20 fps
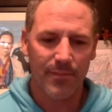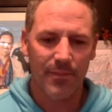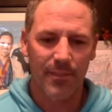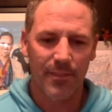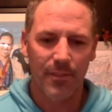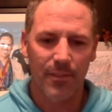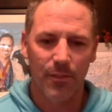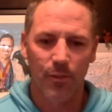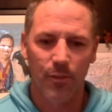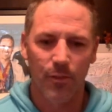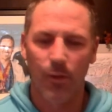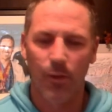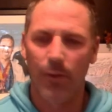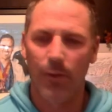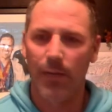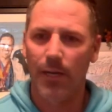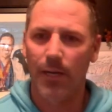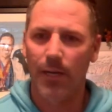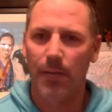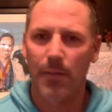growing
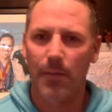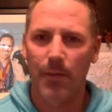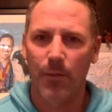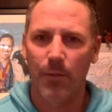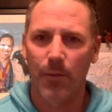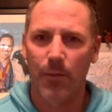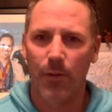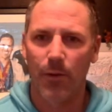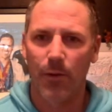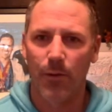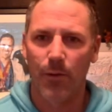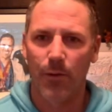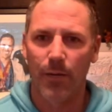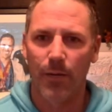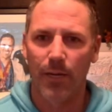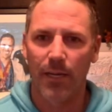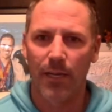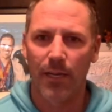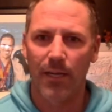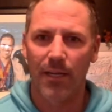up in a roller
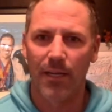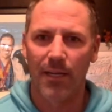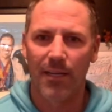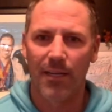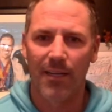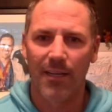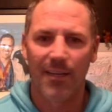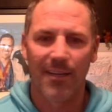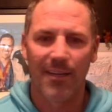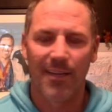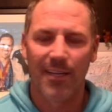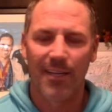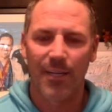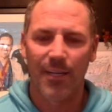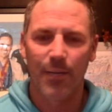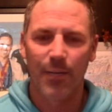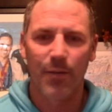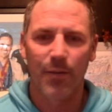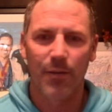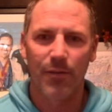rink, you
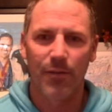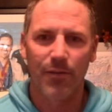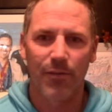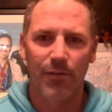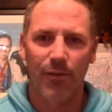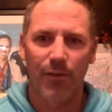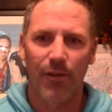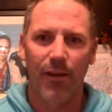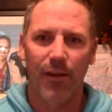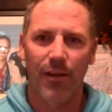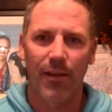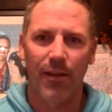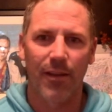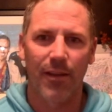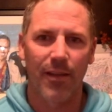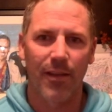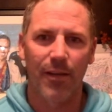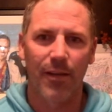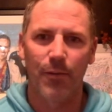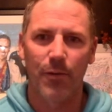would have thought
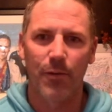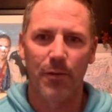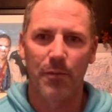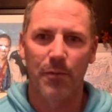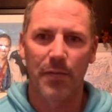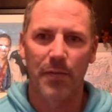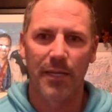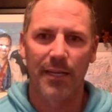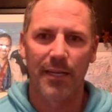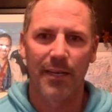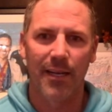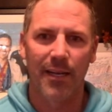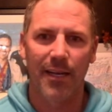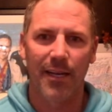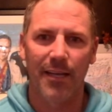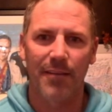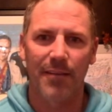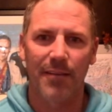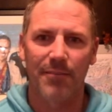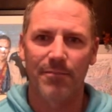that it would have been
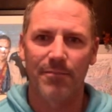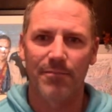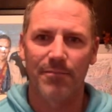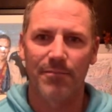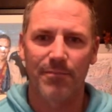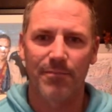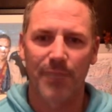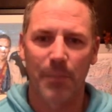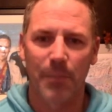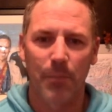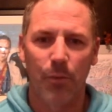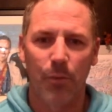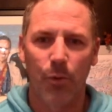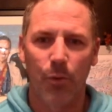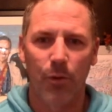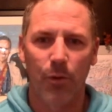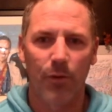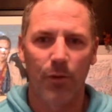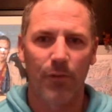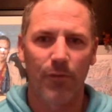like
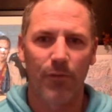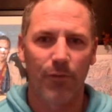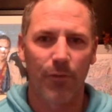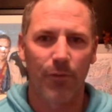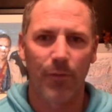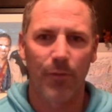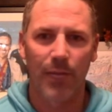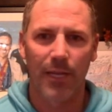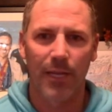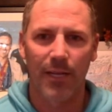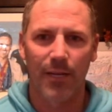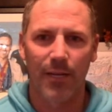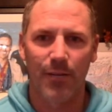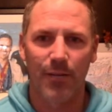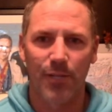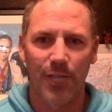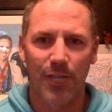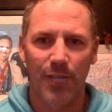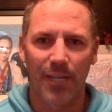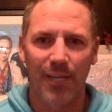important for me to go
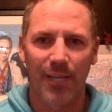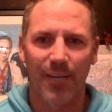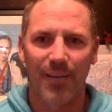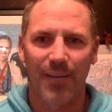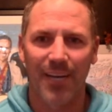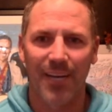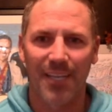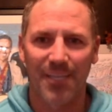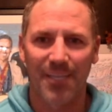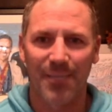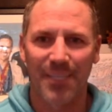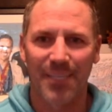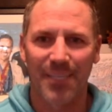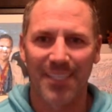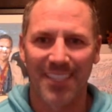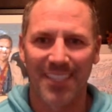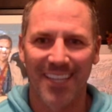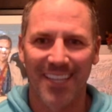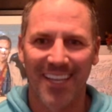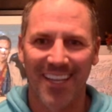check out ice speed
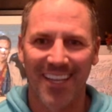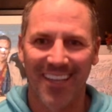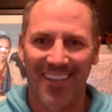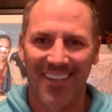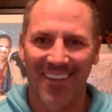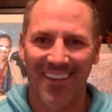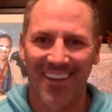skating, right?